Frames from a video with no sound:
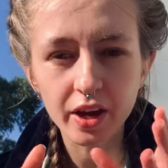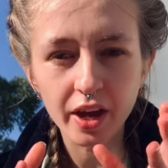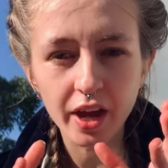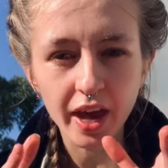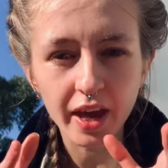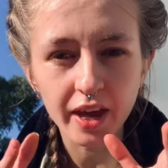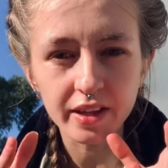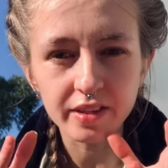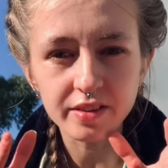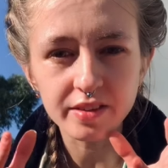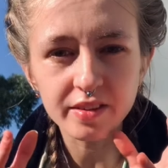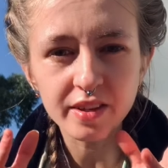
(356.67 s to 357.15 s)

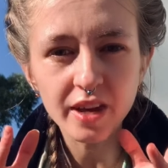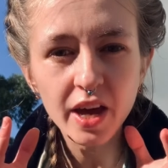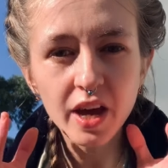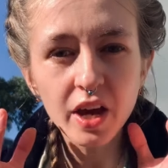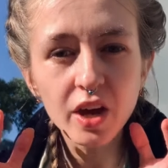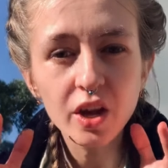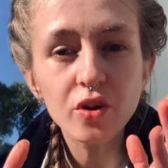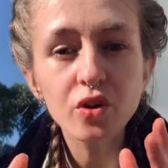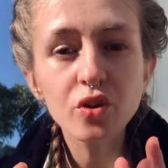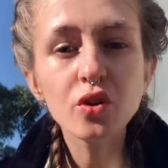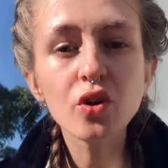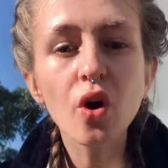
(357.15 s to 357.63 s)
and
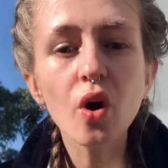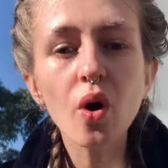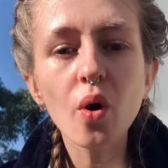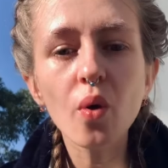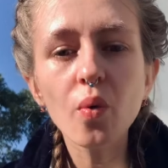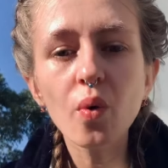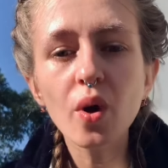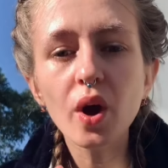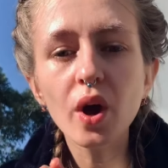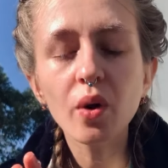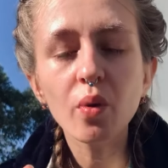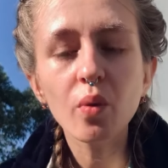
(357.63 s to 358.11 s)

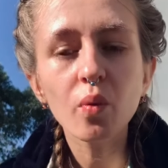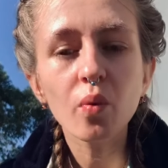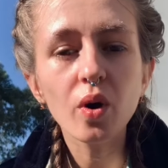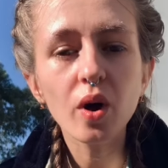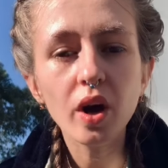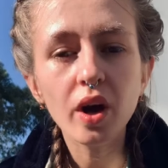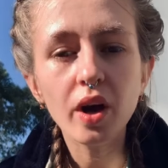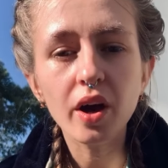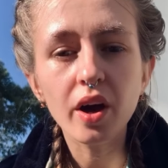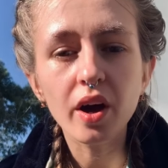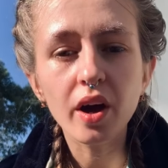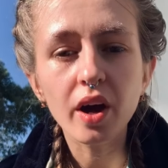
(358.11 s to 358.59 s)
know
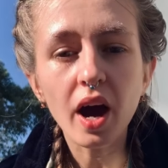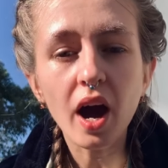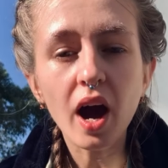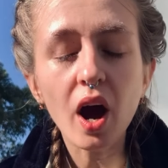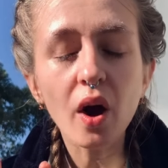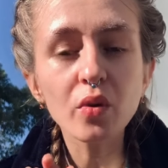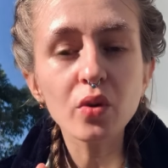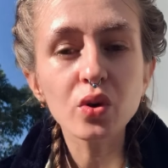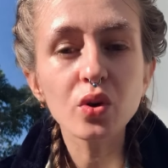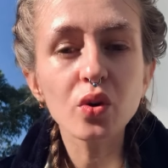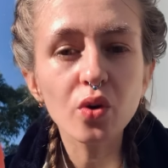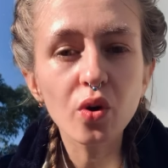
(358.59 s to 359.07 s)
uh,
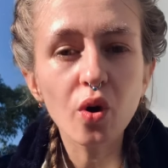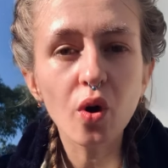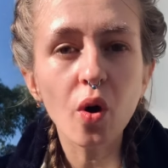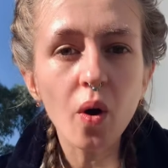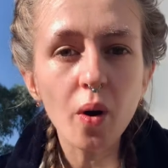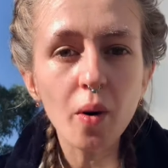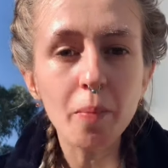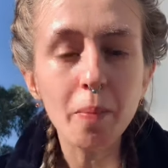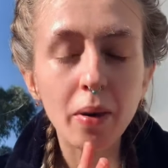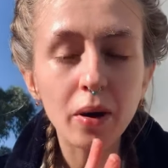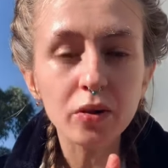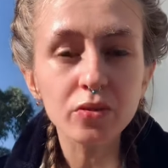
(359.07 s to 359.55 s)
how you
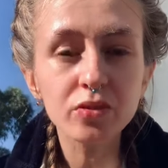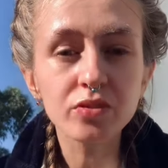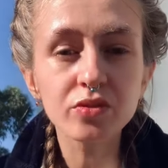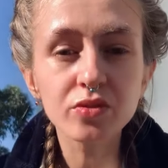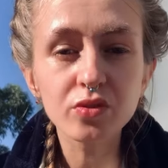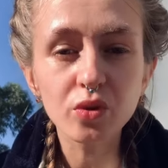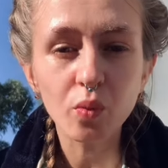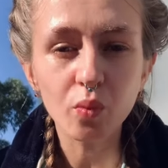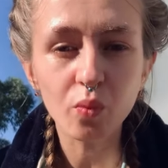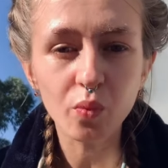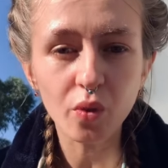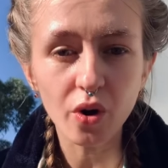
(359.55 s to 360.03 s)
go about
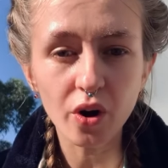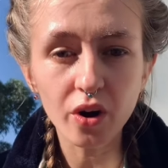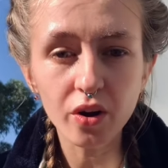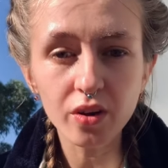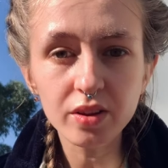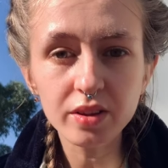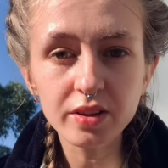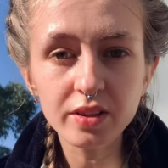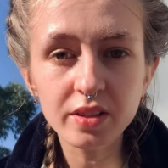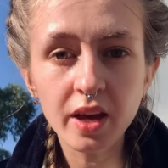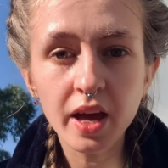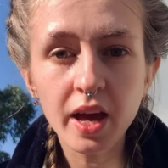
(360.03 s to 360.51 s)
the
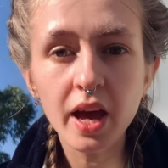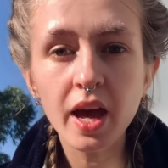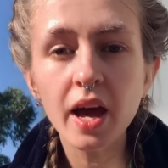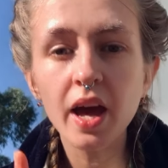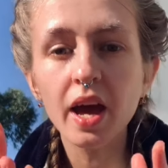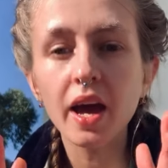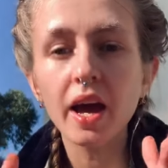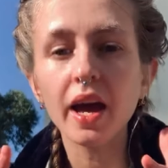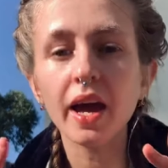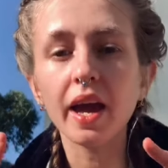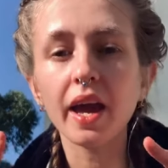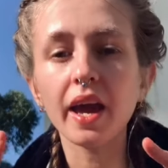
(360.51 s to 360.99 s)
world
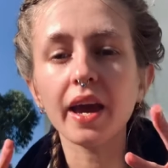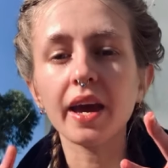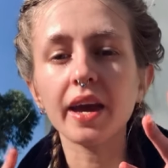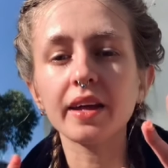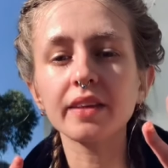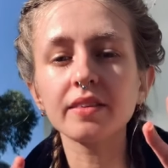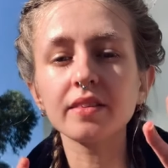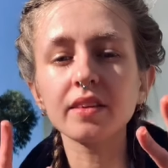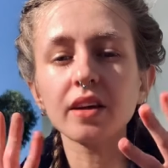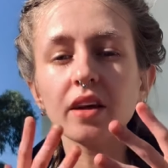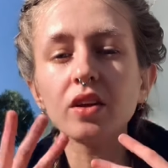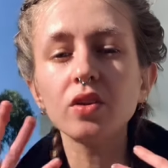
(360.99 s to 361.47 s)

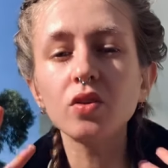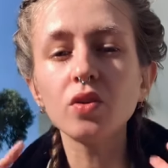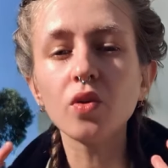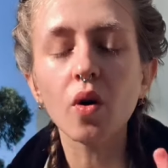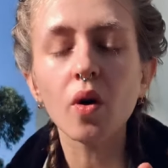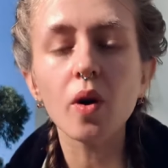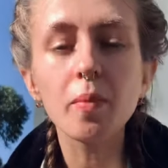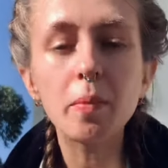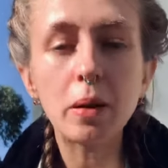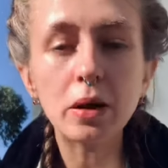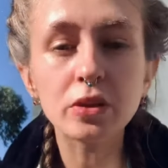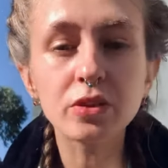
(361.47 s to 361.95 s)
and
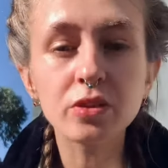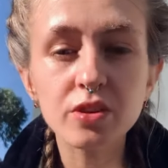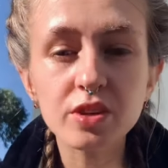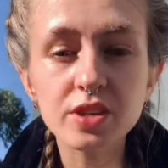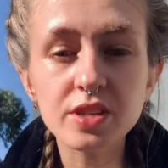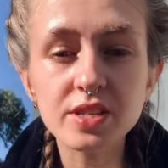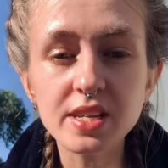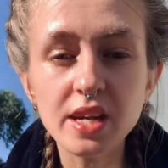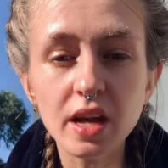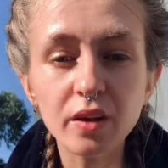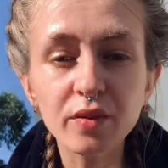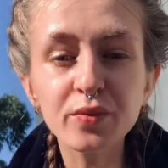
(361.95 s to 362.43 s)
know about
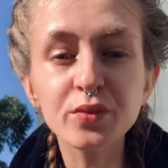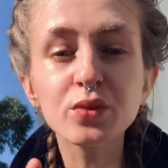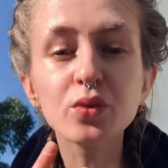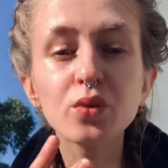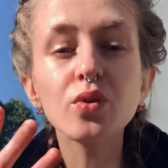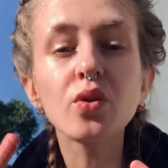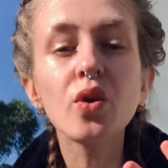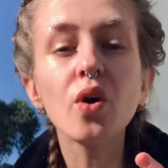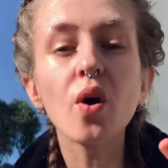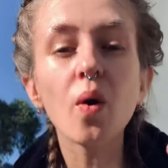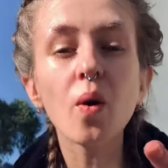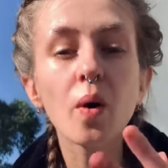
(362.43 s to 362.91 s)
yourself to
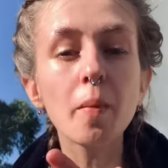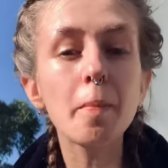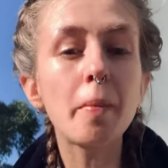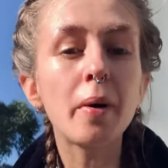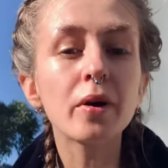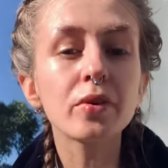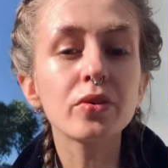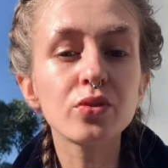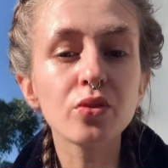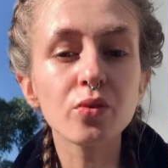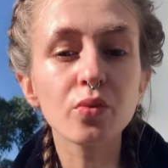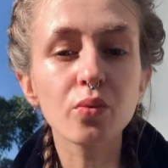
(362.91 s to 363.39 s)
go
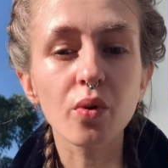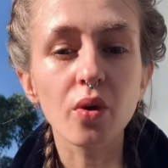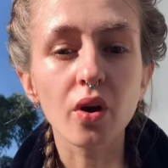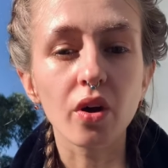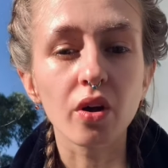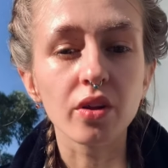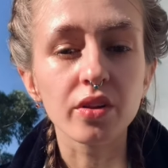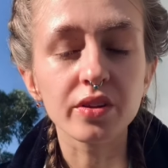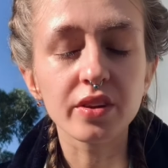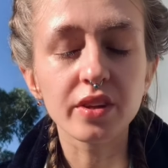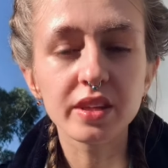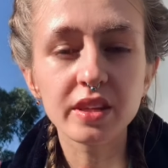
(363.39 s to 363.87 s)
about the
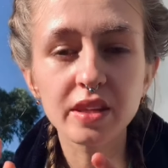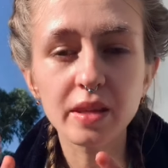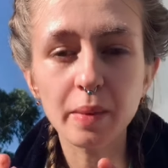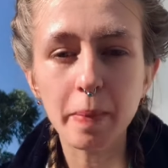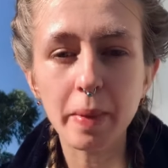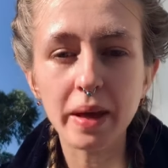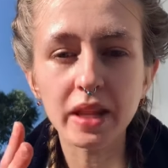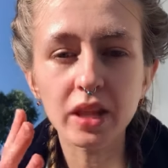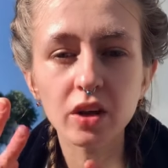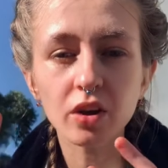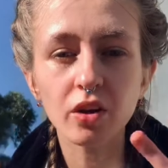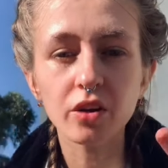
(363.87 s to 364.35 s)
world
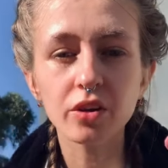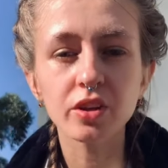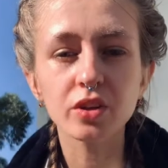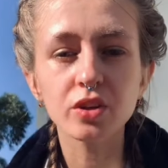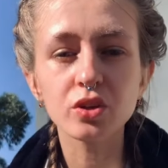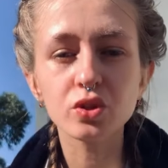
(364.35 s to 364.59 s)
depending on the